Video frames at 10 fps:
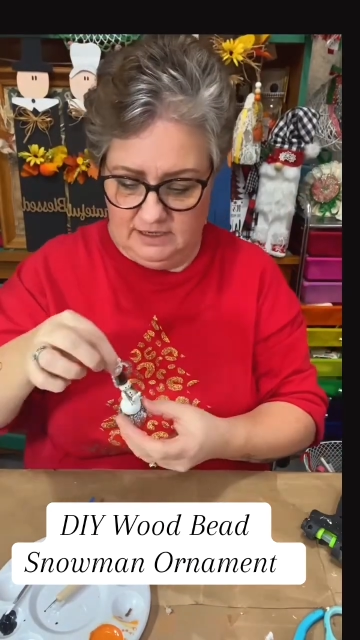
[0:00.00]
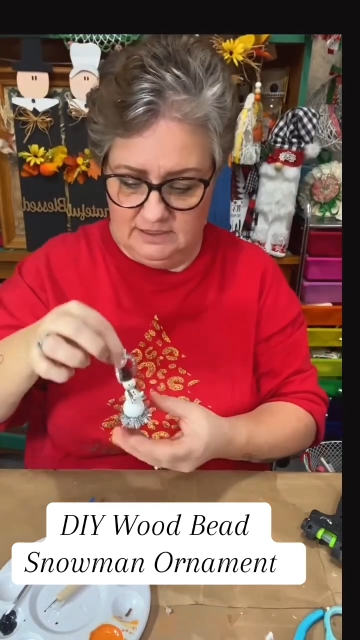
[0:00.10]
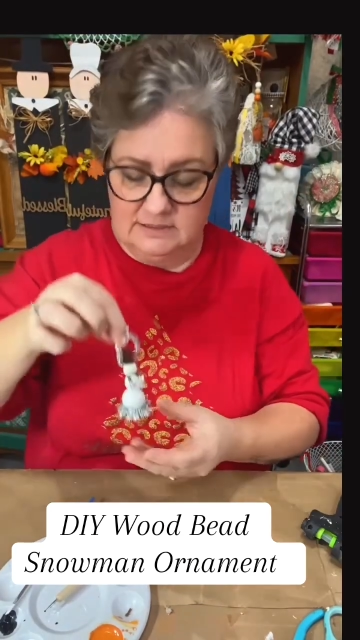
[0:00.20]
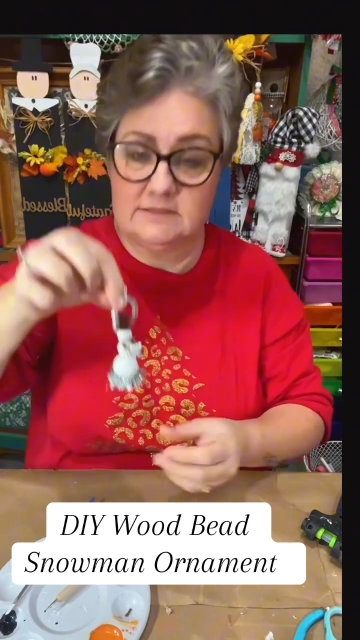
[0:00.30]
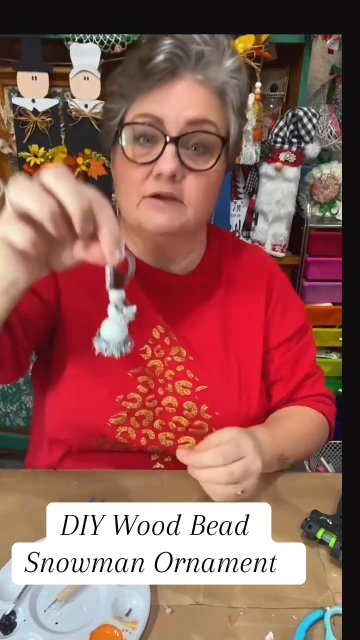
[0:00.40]

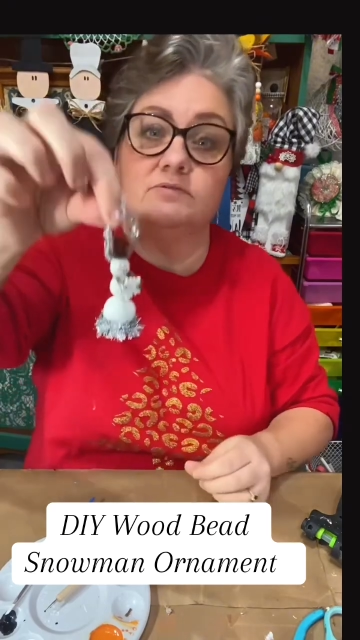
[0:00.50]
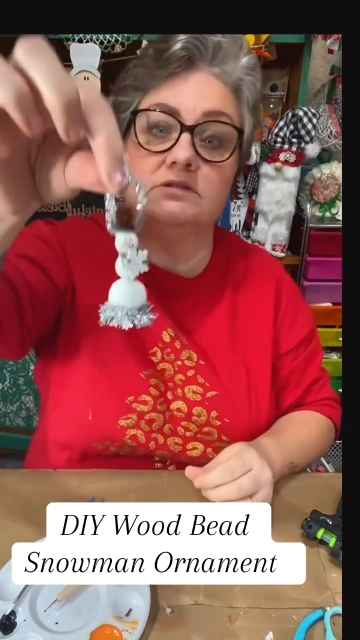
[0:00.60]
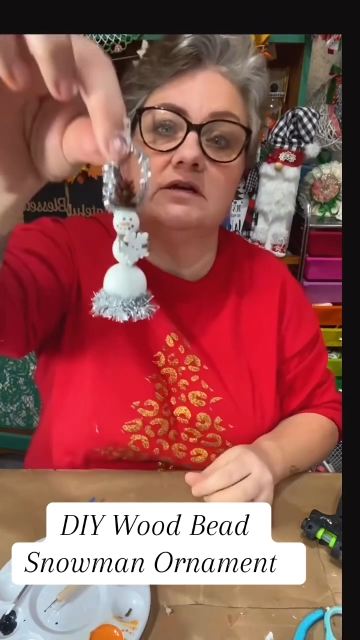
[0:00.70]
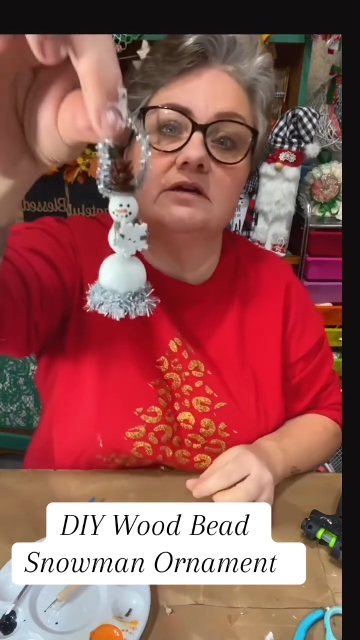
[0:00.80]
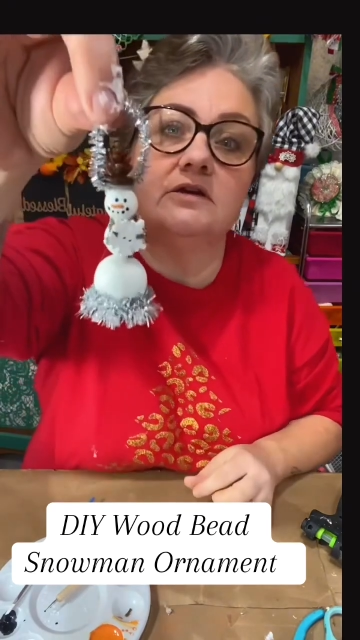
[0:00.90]
It's so
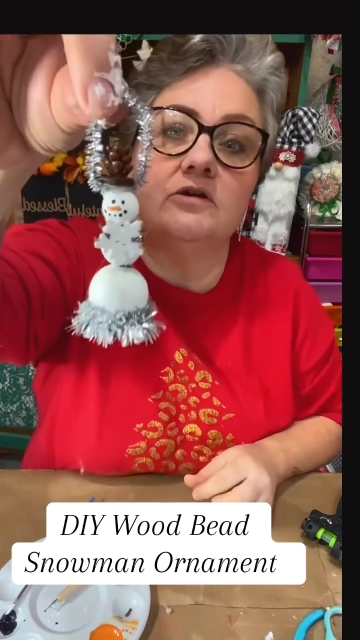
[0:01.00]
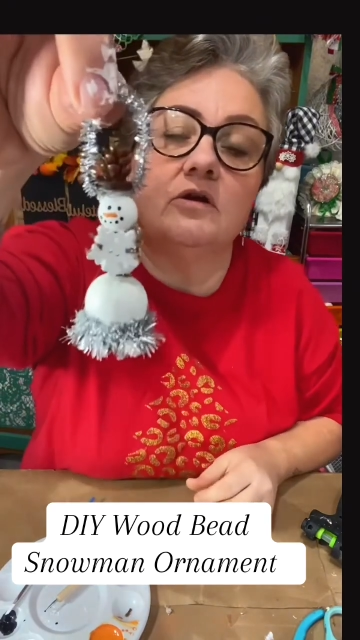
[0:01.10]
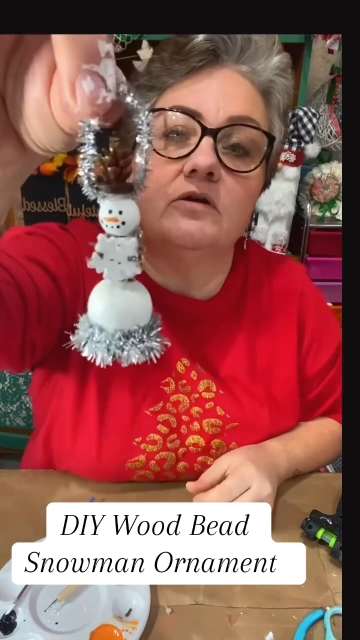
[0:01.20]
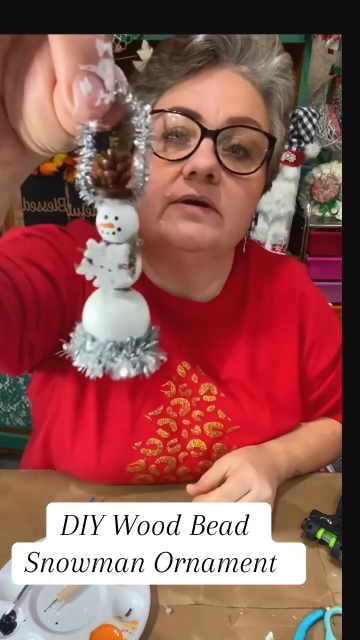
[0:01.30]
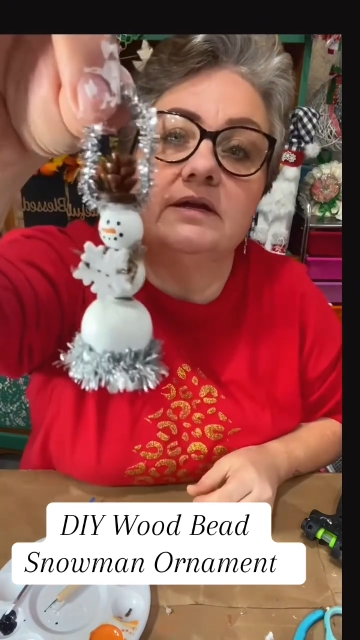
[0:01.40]
stinking cute.
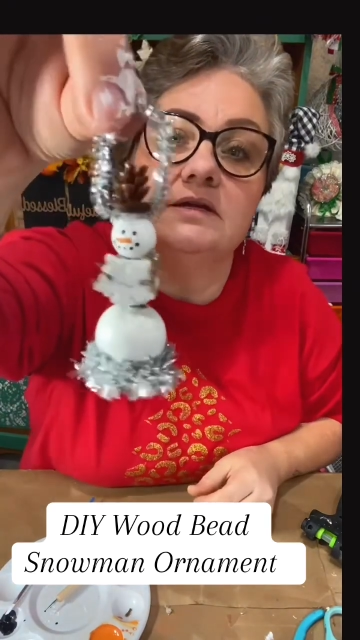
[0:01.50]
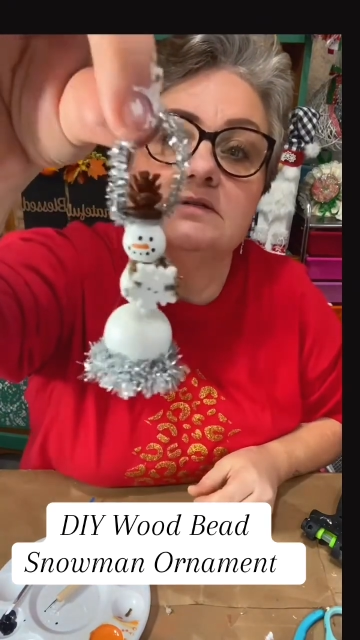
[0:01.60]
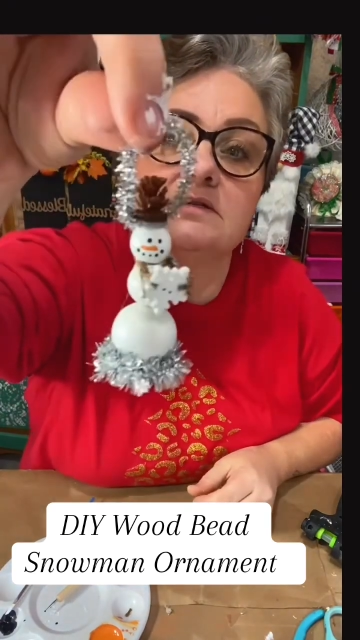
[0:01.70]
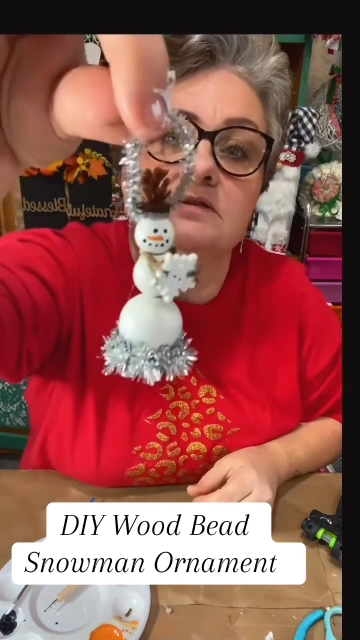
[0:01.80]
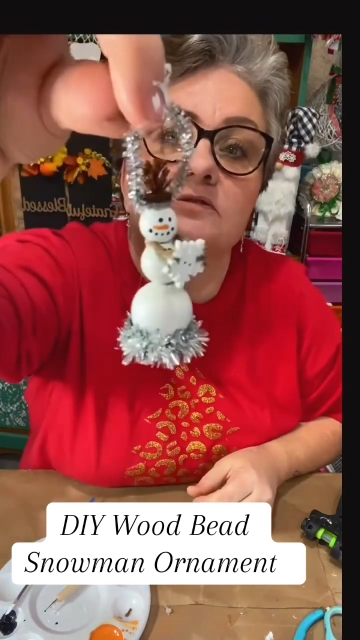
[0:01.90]
All he needs
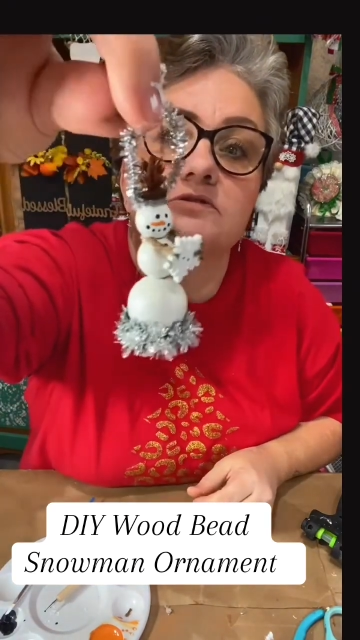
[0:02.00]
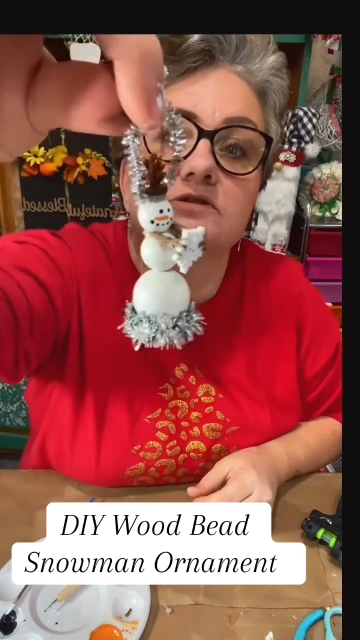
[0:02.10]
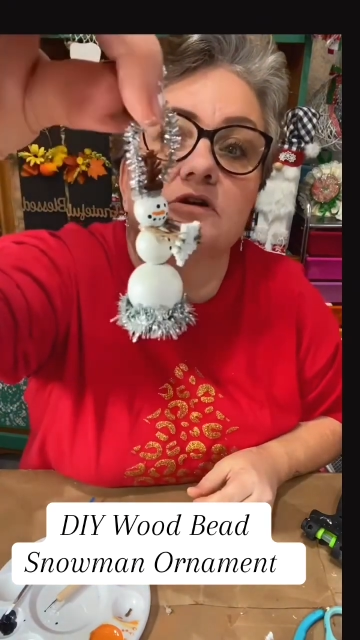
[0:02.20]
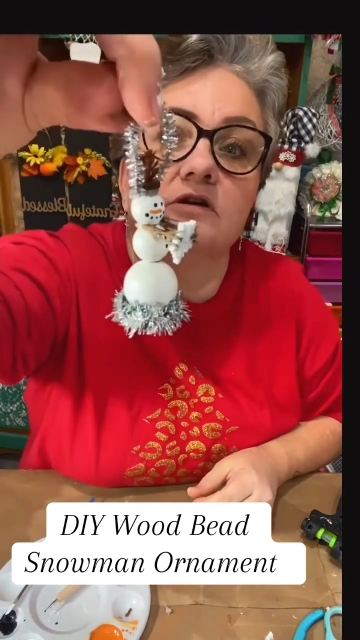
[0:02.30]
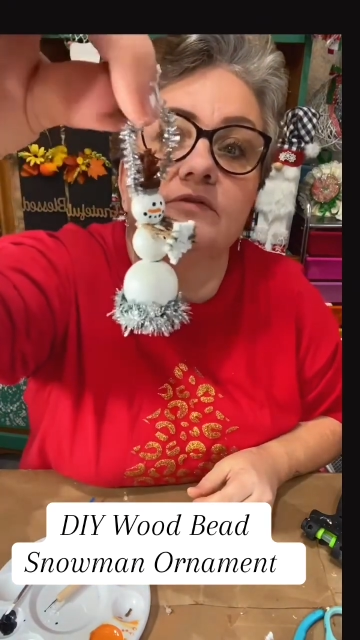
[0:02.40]
is a little
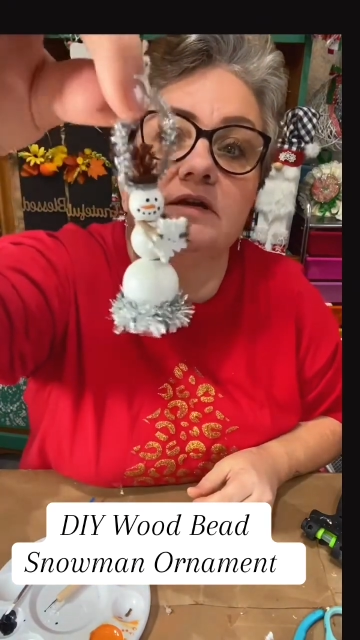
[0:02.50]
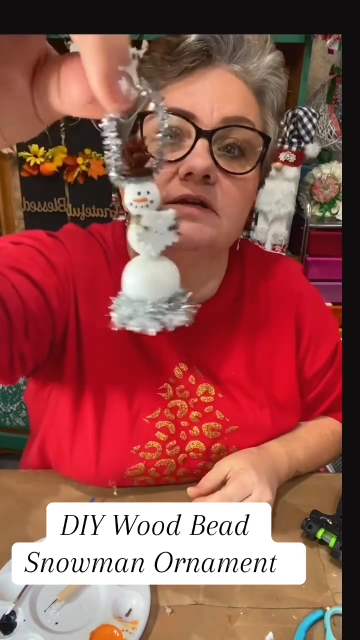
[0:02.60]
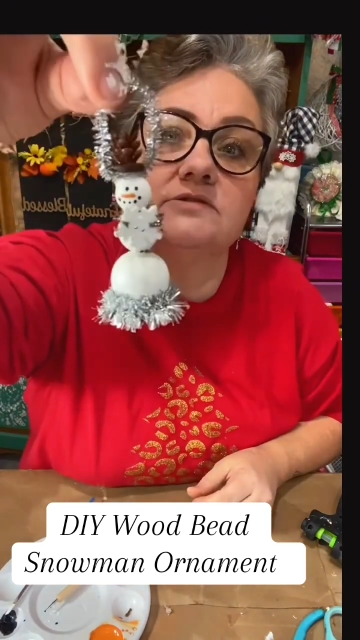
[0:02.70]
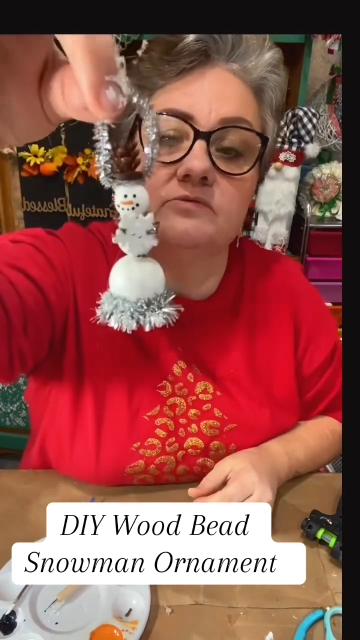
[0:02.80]
scarf and he is